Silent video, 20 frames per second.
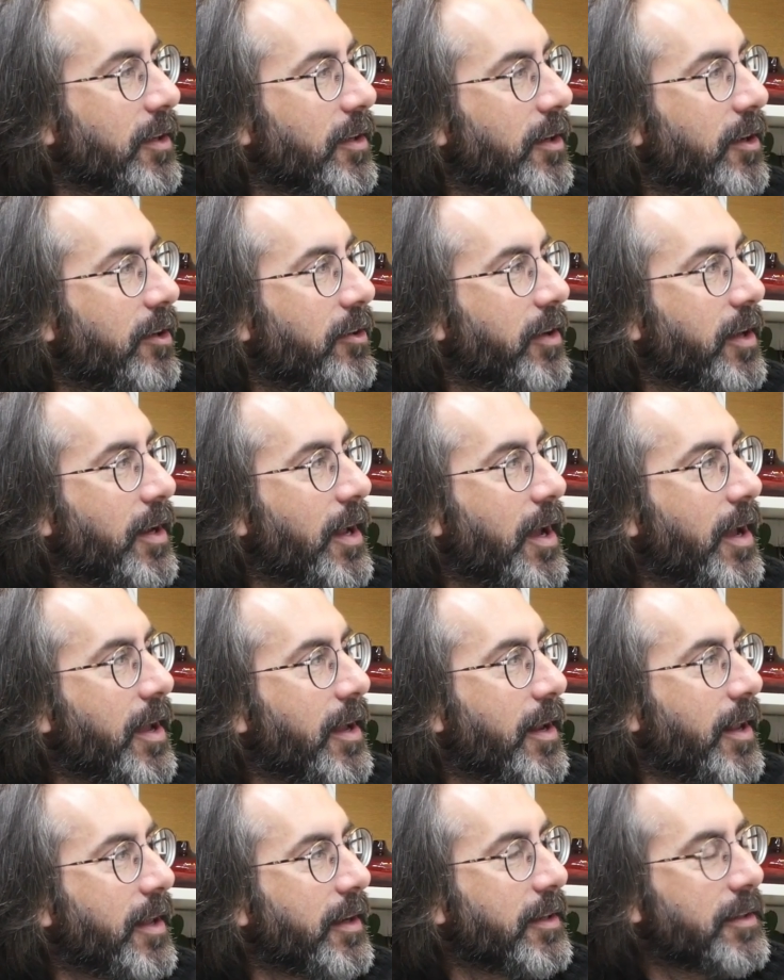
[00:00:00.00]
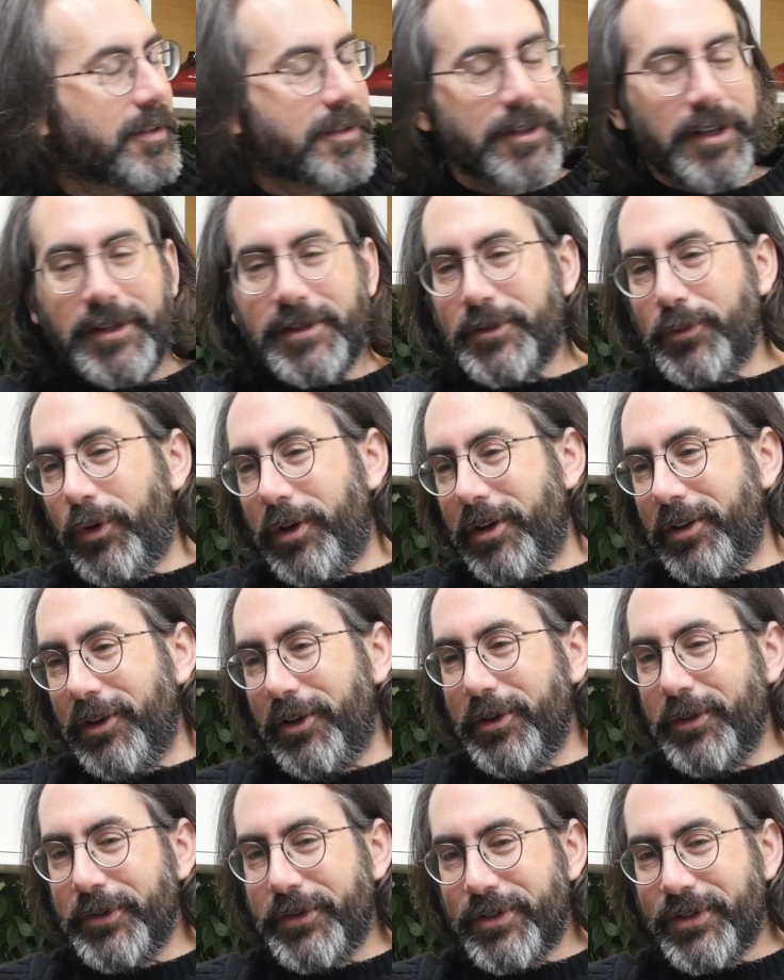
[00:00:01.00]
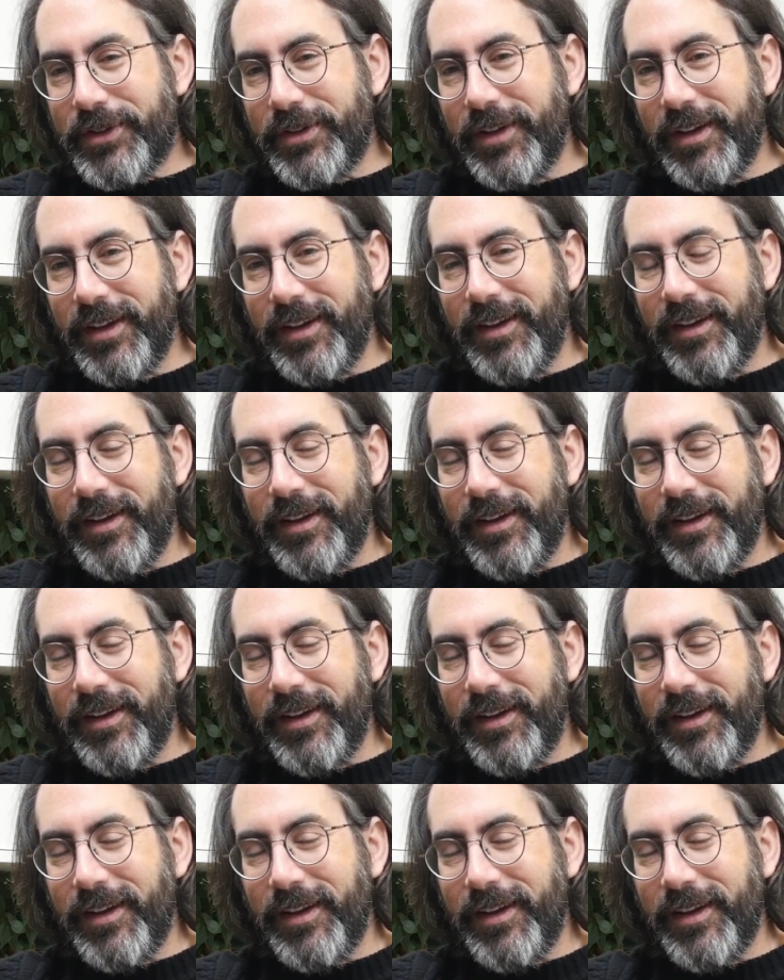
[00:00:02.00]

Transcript: and it's one of those.